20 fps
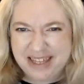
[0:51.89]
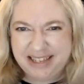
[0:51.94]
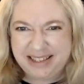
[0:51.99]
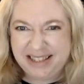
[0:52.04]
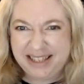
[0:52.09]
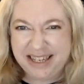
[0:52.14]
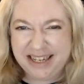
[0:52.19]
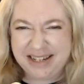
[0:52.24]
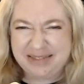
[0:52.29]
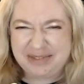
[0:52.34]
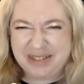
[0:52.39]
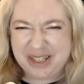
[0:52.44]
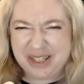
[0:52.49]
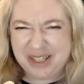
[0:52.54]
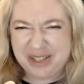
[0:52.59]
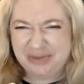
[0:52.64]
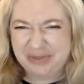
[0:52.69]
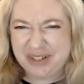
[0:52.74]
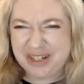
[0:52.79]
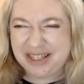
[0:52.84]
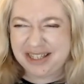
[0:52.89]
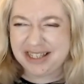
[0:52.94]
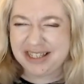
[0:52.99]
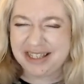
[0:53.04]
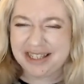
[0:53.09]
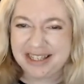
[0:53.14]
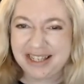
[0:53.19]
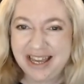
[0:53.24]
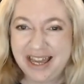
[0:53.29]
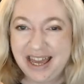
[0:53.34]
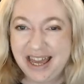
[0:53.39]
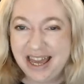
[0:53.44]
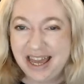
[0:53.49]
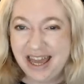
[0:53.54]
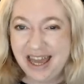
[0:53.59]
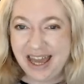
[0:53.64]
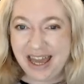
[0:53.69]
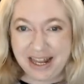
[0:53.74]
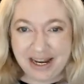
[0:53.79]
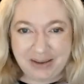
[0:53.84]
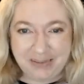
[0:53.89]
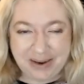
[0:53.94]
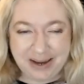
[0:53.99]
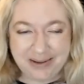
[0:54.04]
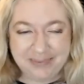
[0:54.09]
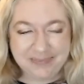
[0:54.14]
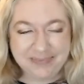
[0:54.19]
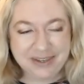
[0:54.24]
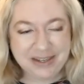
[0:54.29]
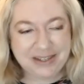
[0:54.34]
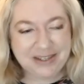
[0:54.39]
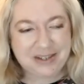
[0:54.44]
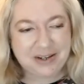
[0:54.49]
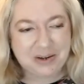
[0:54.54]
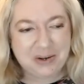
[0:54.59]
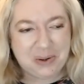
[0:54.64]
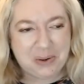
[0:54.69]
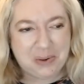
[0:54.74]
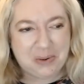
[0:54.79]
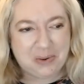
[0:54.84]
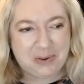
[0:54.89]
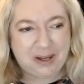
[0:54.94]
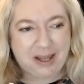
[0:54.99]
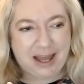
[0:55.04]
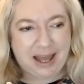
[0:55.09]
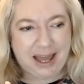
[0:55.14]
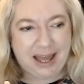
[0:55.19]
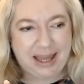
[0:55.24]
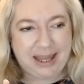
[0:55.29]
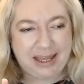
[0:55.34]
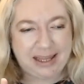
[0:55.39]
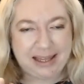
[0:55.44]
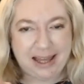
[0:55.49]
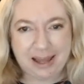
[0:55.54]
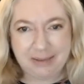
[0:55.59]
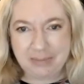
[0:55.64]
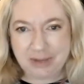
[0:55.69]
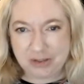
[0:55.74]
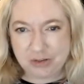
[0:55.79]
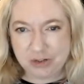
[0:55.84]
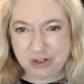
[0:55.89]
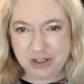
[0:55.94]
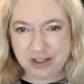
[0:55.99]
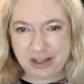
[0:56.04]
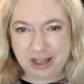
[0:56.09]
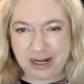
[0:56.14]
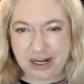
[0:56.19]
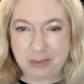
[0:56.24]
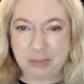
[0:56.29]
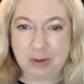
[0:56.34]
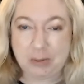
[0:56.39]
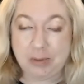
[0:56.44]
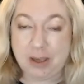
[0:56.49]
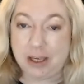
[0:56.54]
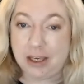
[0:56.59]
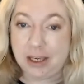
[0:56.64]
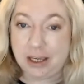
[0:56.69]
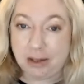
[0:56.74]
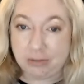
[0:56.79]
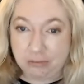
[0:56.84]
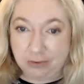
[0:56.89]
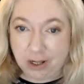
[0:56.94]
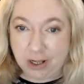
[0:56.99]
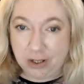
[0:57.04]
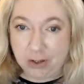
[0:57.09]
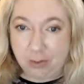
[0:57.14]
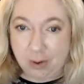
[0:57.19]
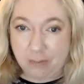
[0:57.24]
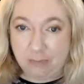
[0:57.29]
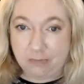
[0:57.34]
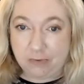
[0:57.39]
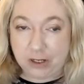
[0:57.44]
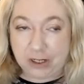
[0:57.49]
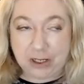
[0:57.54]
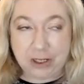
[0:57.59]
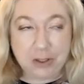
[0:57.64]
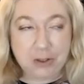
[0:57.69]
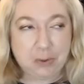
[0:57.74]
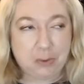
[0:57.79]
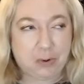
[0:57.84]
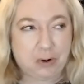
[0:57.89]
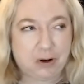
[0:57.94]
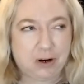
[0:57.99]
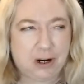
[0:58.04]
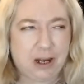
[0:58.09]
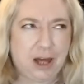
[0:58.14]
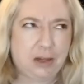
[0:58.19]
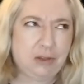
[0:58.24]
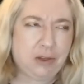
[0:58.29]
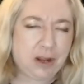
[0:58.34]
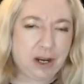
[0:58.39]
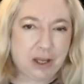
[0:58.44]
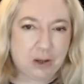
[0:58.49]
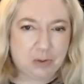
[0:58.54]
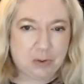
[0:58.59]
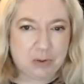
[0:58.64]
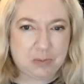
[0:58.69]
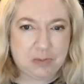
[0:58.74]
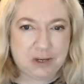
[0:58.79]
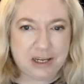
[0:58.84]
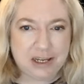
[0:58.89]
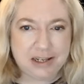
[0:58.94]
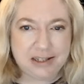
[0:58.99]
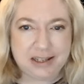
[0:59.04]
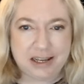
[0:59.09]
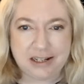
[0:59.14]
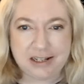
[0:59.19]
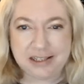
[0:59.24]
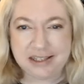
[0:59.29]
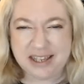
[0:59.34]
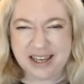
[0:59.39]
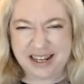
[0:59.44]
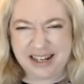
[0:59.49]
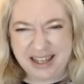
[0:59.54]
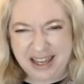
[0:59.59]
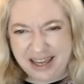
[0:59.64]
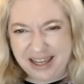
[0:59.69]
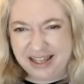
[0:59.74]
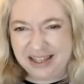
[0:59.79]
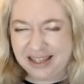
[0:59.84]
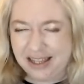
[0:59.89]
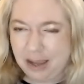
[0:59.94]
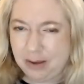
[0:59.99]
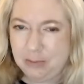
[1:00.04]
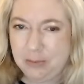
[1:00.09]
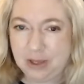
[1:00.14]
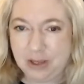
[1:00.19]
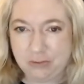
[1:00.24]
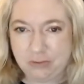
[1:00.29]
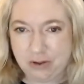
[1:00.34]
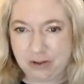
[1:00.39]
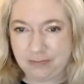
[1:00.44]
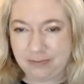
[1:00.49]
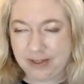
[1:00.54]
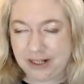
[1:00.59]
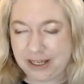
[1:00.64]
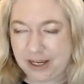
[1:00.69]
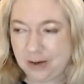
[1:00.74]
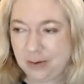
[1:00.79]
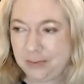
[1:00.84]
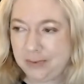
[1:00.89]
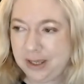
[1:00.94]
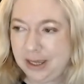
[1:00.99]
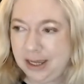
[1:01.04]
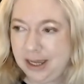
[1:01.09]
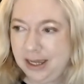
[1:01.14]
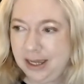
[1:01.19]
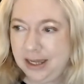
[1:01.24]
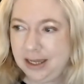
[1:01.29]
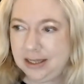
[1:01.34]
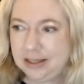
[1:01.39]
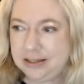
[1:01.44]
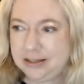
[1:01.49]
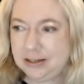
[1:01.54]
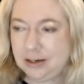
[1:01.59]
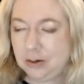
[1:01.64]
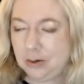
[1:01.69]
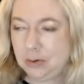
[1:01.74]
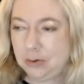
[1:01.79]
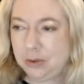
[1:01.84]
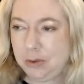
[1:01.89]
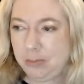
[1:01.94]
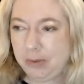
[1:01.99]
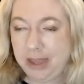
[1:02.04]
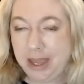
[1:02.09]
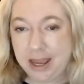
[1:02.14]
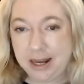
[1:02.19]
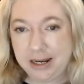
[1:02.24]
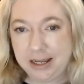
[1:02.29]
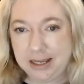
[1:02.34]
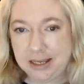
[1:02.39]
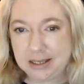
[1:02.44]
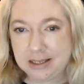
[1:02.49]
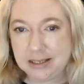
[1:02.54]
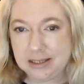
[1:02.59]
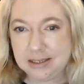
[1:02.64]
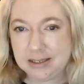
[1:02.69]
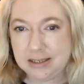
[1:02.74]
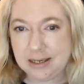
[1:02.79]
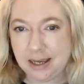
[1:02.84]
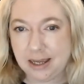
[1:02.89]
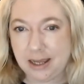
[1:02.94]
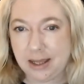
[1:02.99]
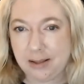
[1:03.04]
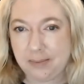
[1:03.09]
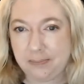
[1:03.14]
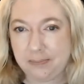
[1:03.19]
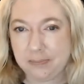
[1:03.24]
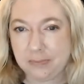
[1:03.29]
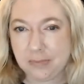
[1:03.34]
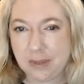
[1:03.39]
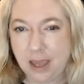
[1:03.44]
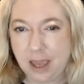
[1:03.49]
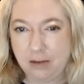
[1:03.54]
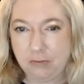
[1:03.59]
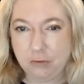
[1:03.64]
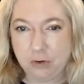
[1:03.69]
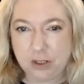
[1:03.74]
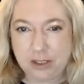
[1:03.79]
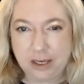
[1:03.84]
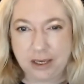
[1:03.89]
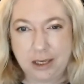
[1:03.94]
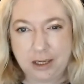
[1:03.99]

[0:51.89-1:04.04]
camera just freezes. Anyway, so I mentioned that I'd be making a follow-up video, or I thought I would be, and I decided, hey, that'd be a fun video. So the plan is every day